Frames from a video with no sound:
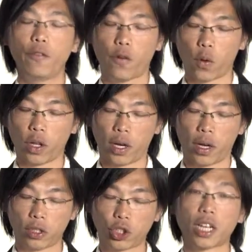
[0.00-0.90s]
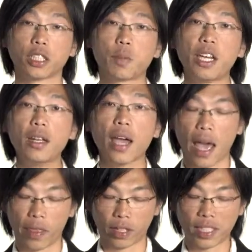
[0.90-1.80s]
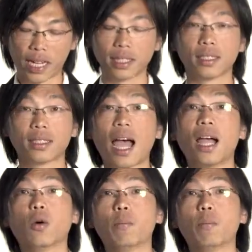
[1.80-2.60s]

for the shutter speed and the second dial